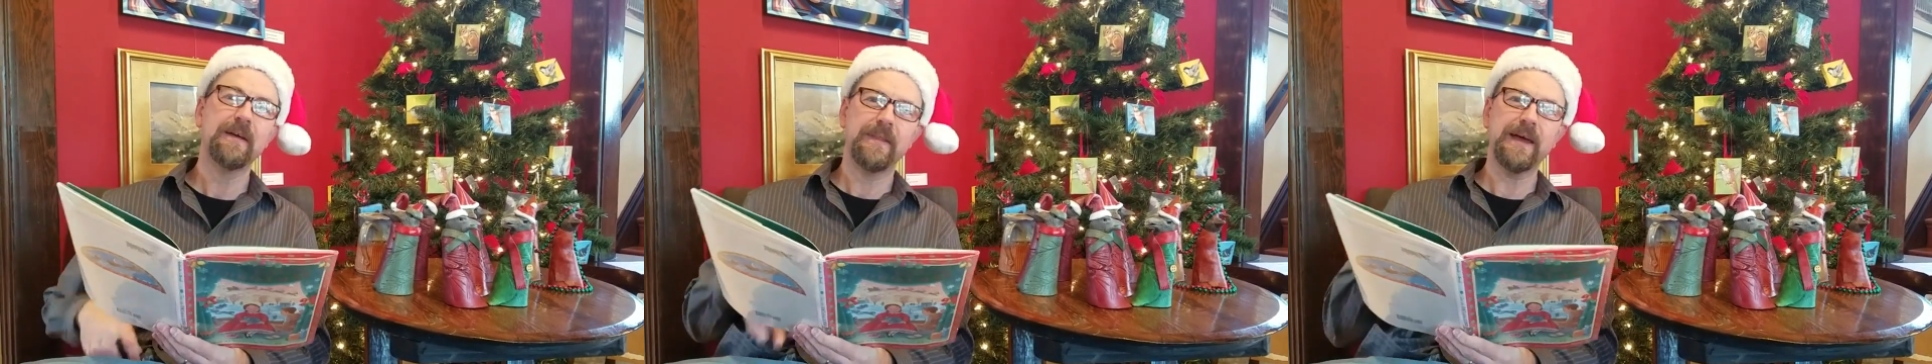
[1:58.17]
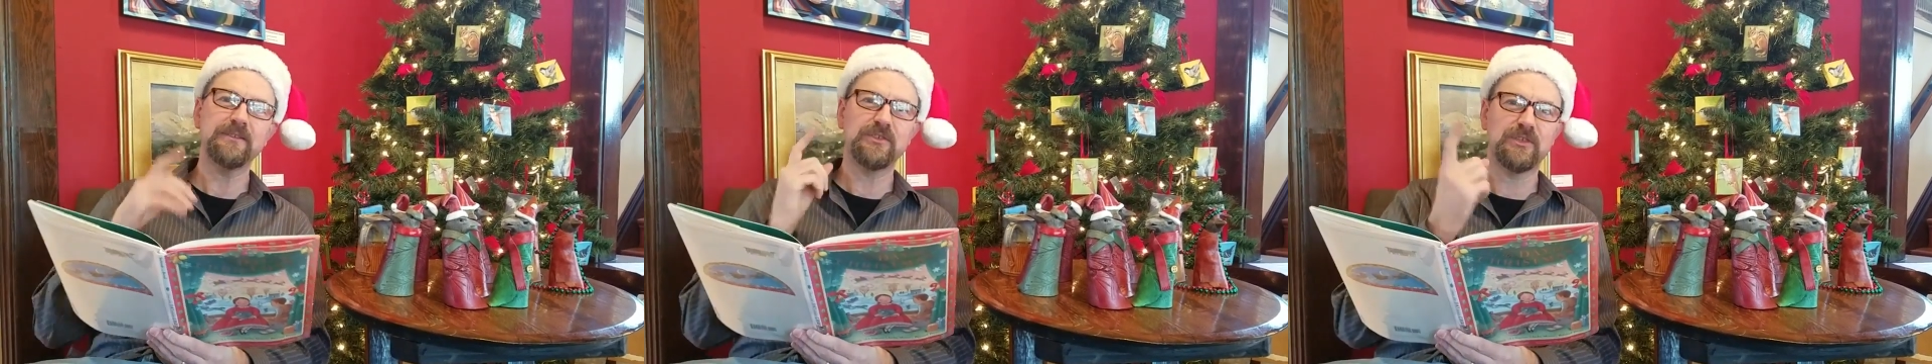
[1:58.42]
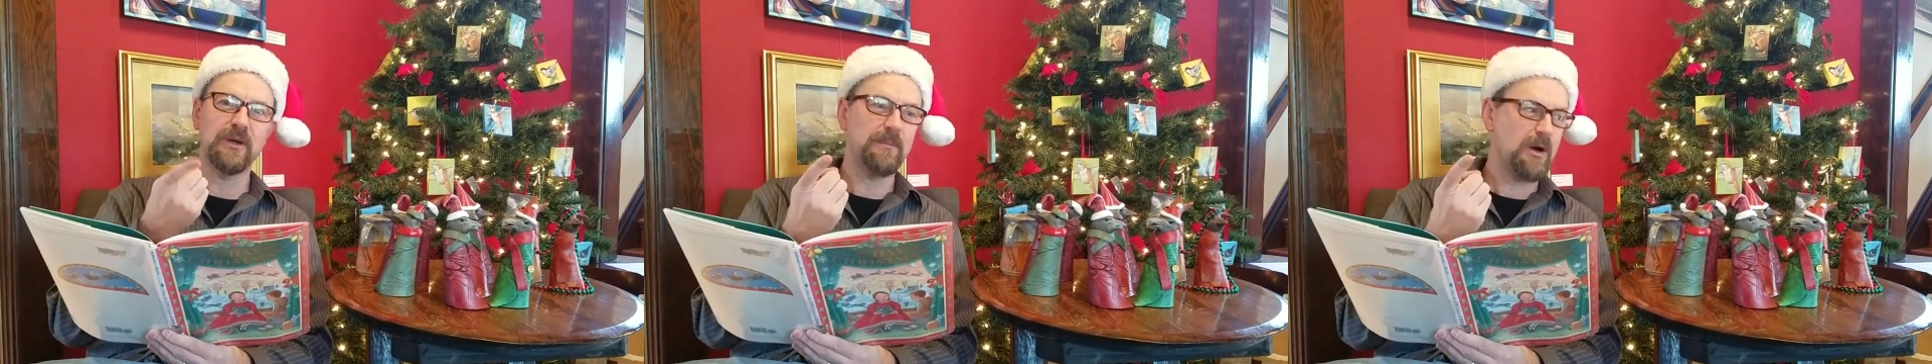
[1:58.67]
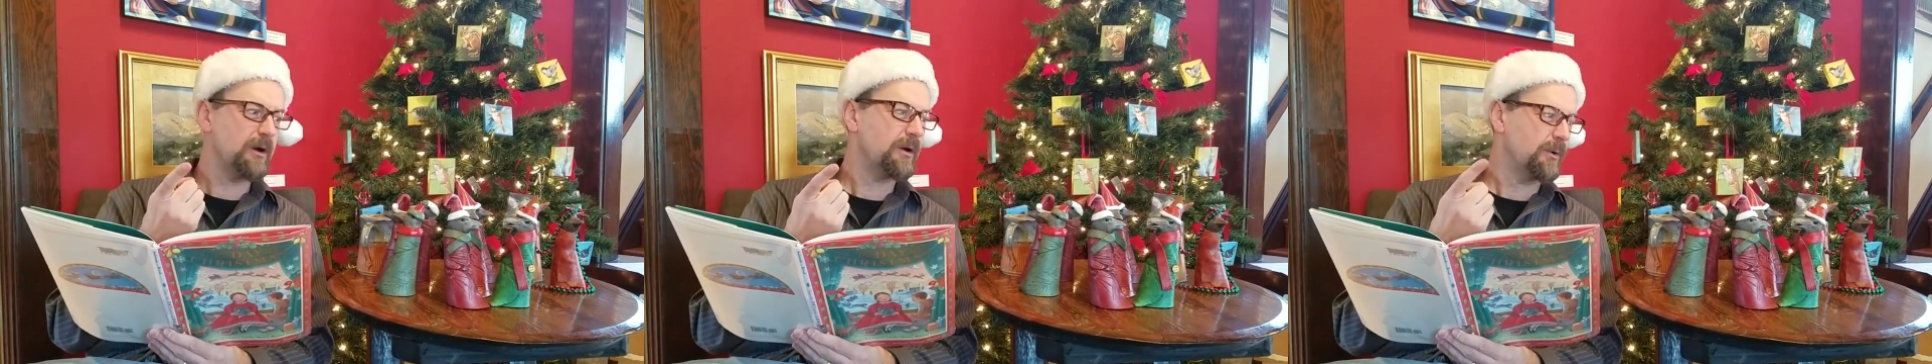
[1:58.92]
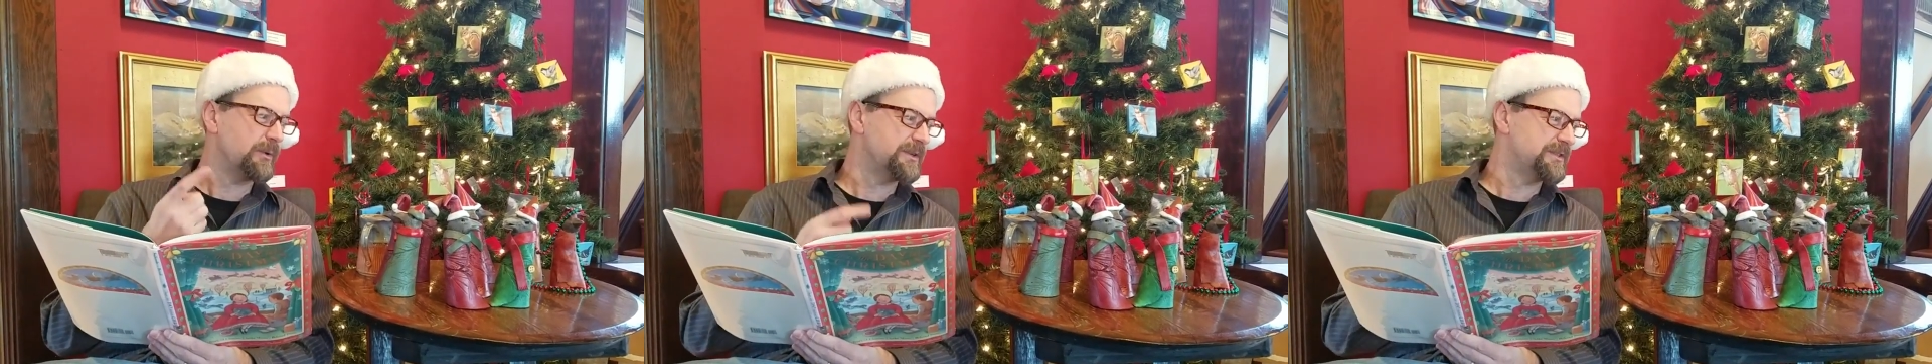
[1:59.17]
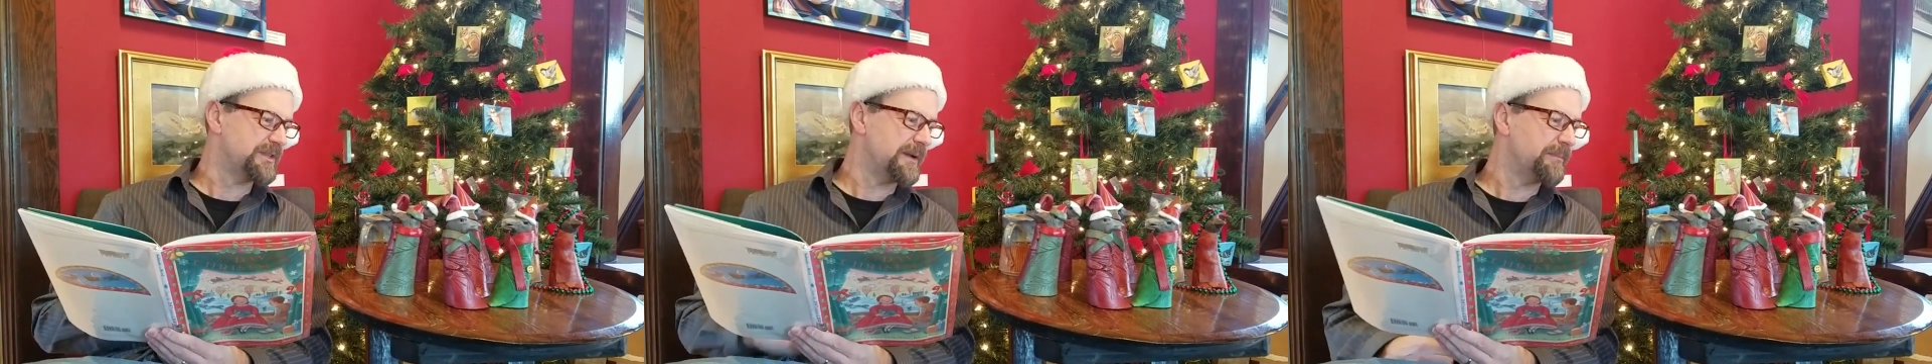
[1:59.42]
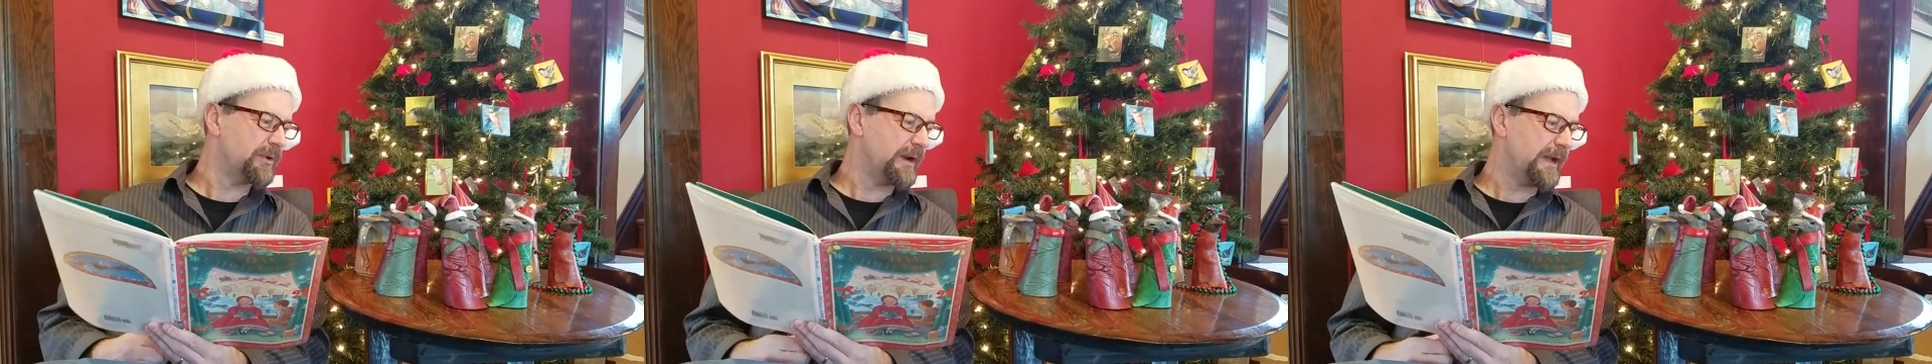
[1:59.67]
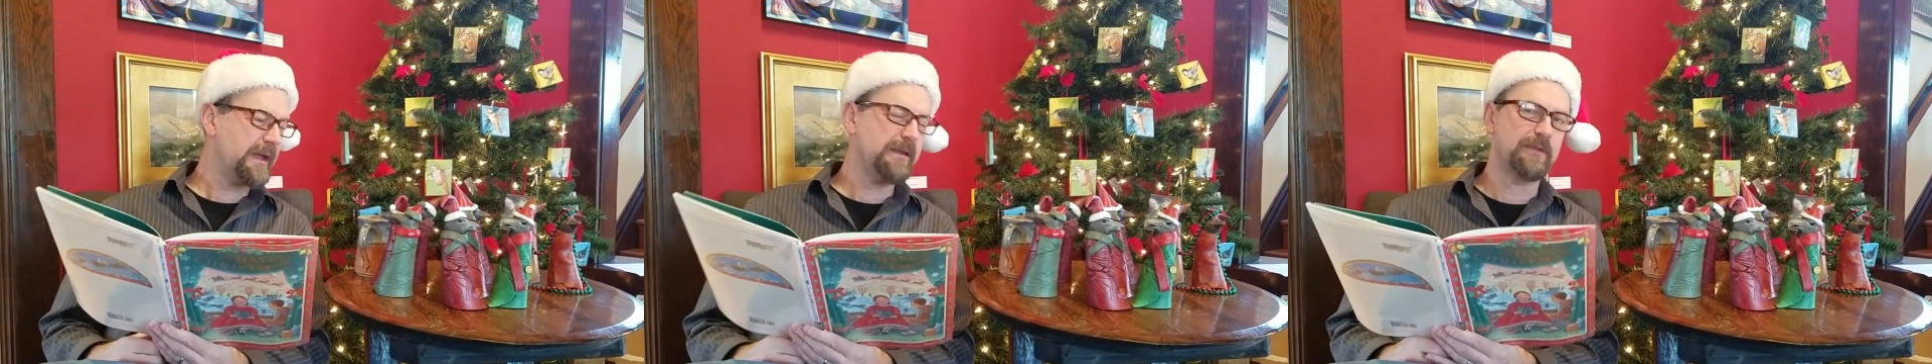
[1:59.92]
That's tomorrow, December
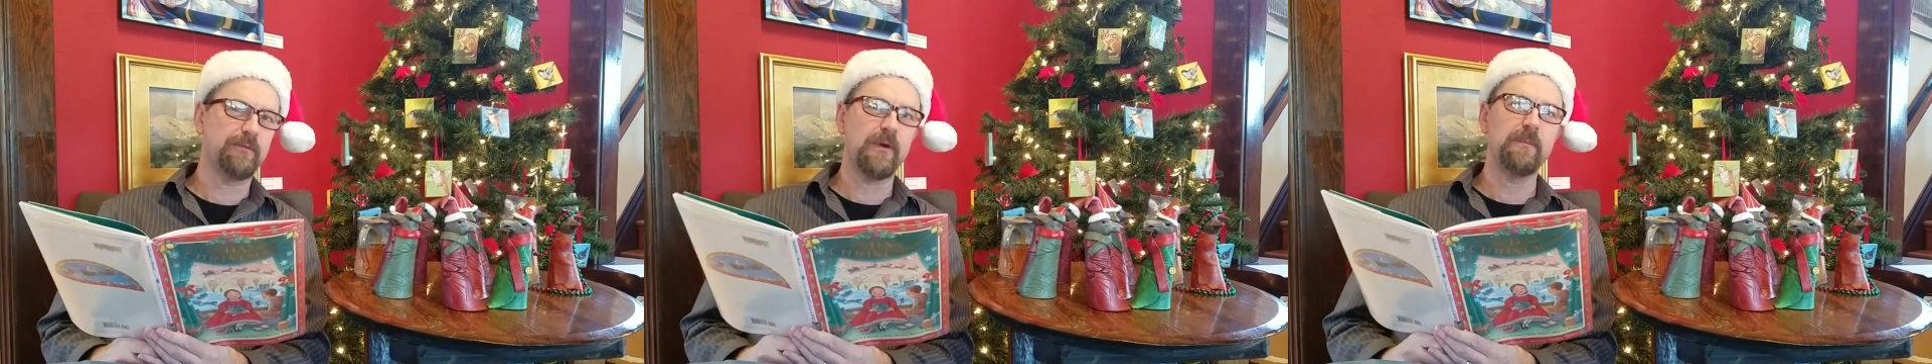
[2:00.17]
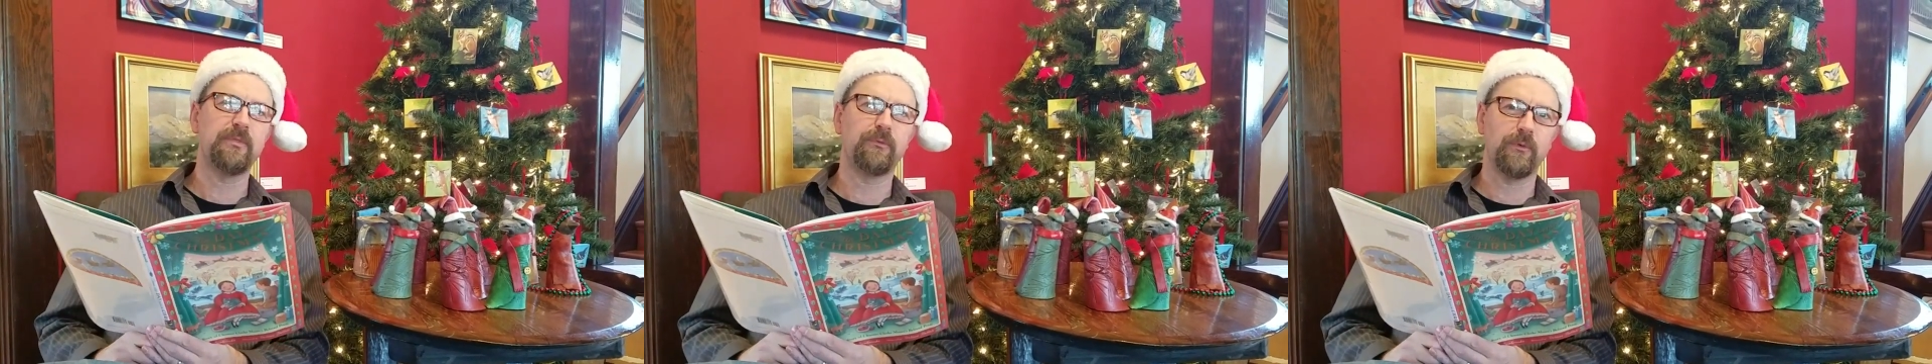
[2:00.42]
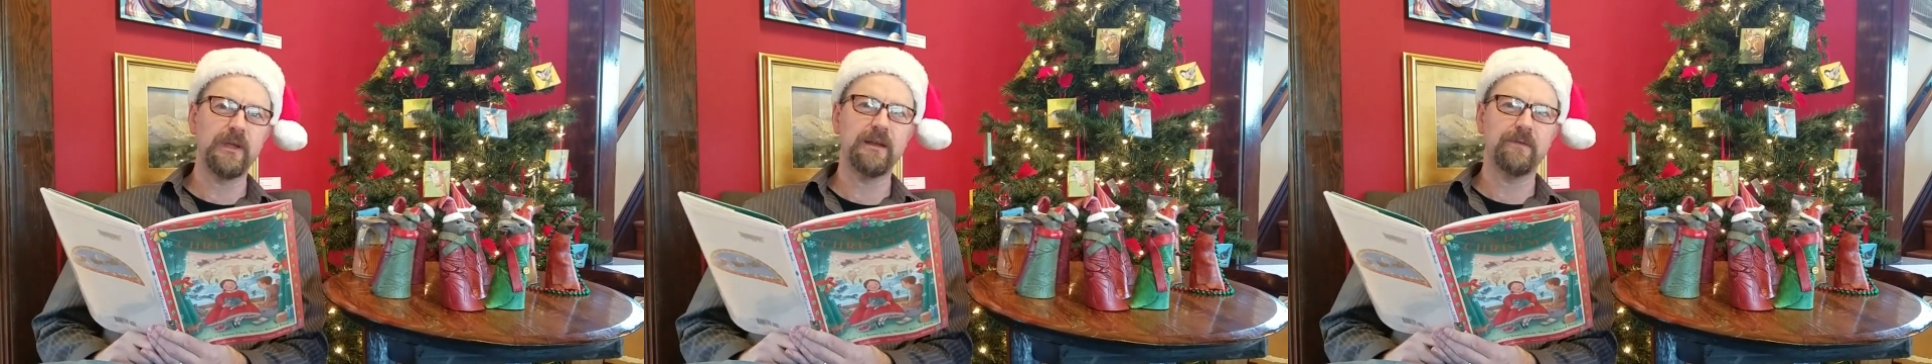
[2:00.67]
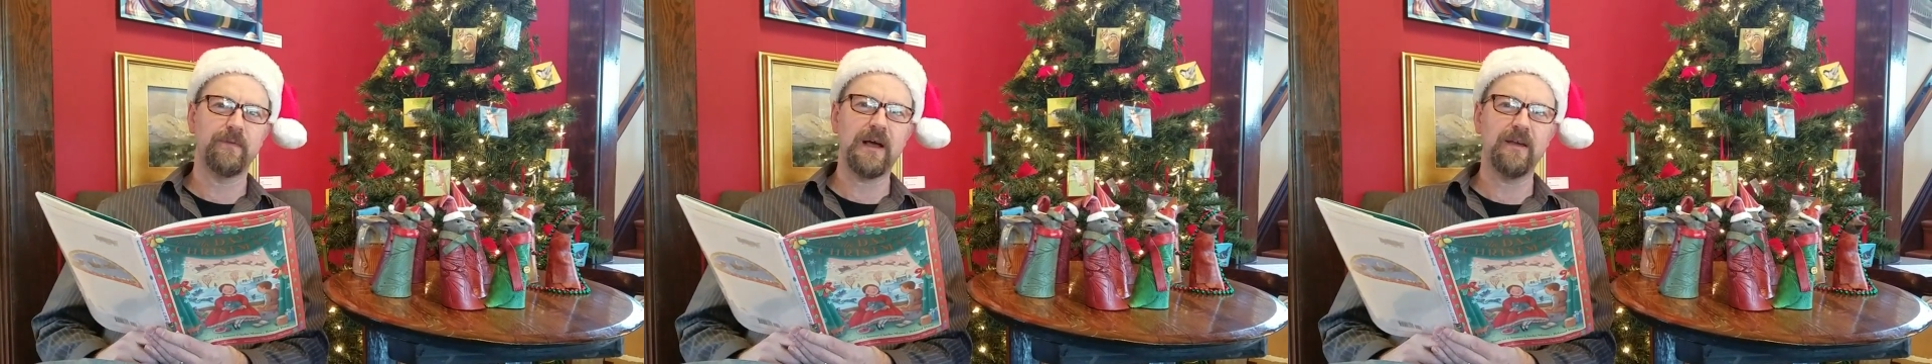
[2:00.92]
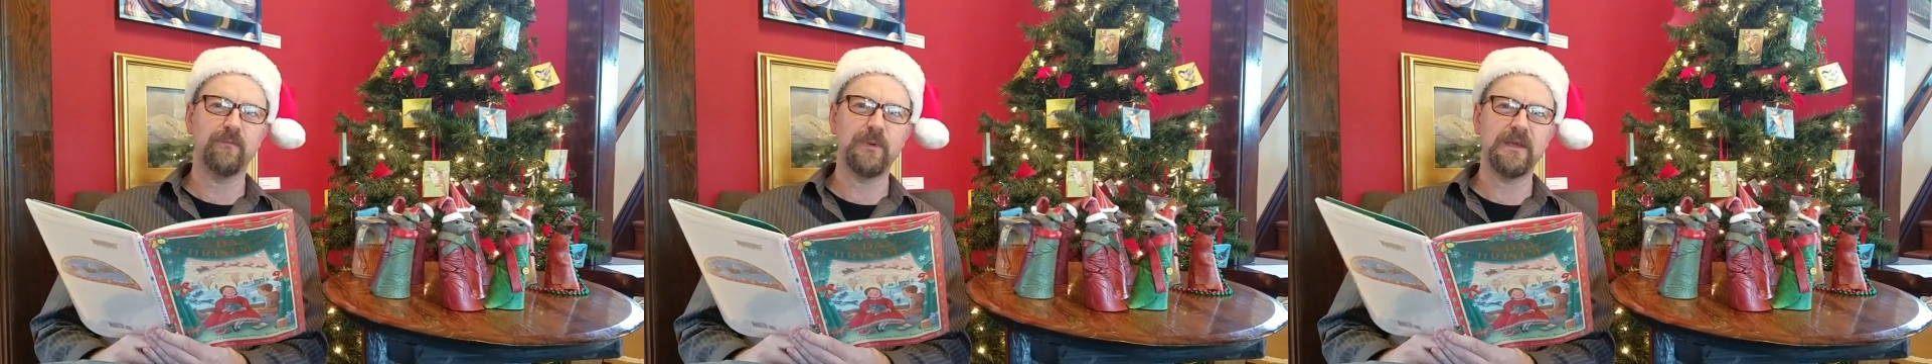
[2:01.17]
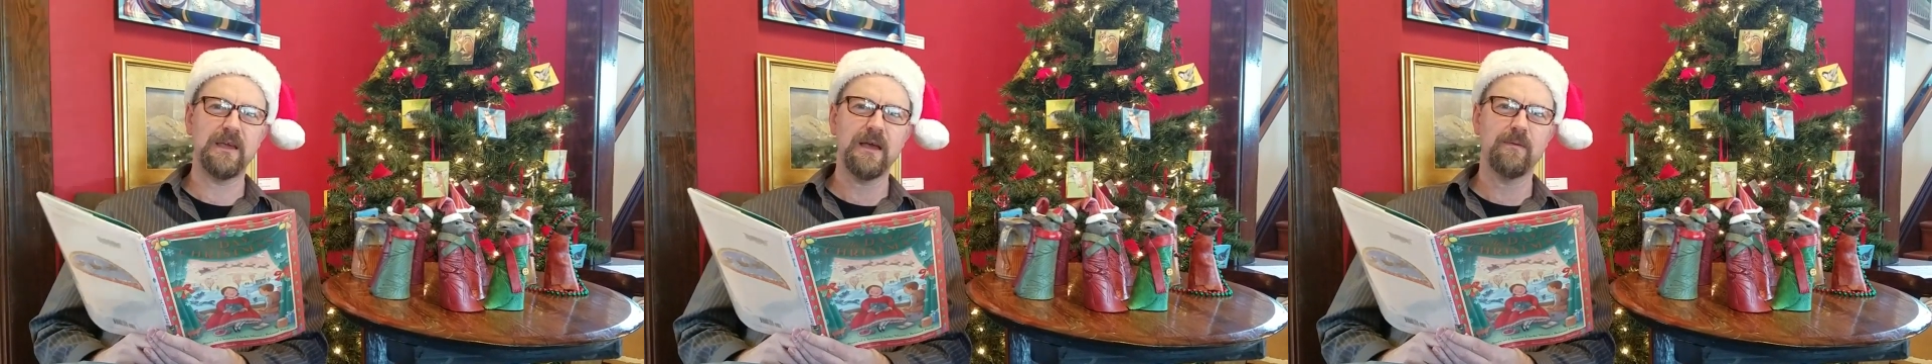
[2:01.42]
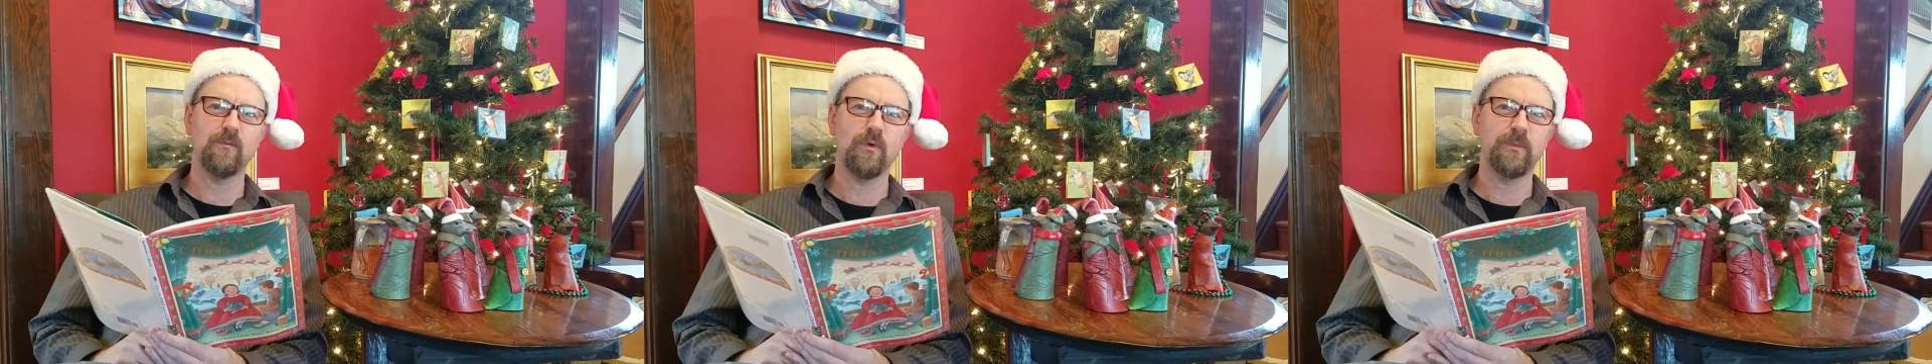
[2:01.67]
8th from 3 to 5 p.m.